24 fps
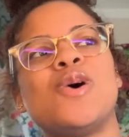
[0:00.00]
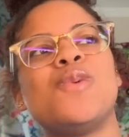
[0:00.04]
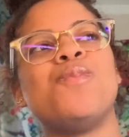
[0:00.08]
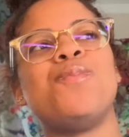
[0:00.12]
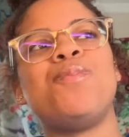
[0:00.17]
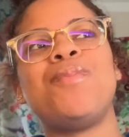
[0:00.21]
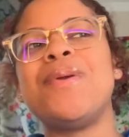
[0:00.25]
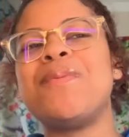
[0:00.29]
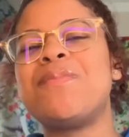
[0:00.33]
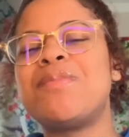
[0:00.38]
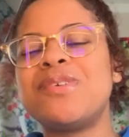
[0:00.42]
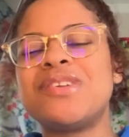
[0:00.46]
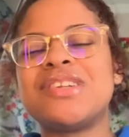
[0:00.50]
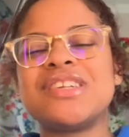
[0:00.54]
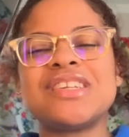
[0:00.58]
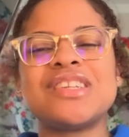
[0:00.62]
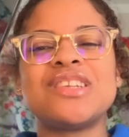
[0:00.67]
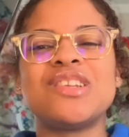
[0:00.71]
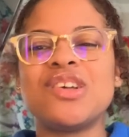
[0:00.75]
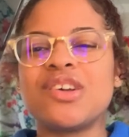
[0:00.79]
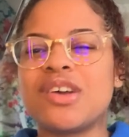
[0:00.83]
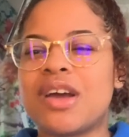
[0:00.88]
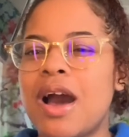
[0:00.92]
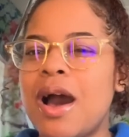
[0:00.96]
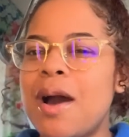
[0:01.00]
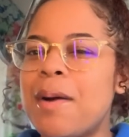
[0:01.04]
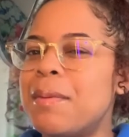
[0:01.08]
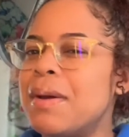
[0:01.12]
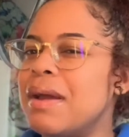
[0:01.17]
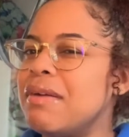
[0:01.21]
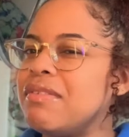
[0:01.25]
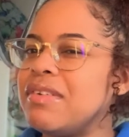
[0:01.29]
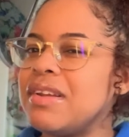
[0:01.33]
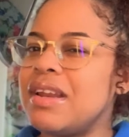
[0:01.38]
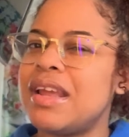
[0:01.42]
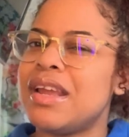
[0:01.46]
people just look up
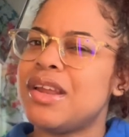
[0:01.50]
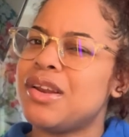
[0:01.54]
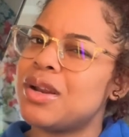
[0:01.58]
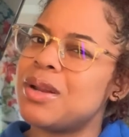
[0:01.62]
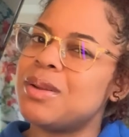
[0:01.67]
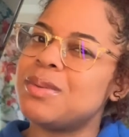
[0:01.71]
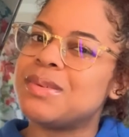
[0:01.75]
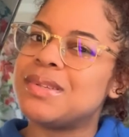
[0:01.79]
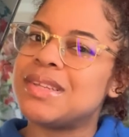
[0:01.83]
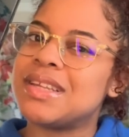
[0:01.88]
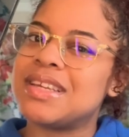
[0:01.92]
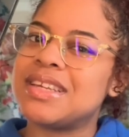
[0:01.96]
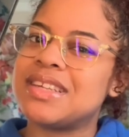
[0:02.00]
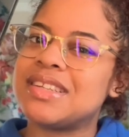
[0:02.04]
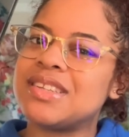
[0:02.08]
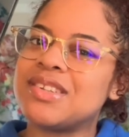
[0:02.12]
every day, you know what I'm saying?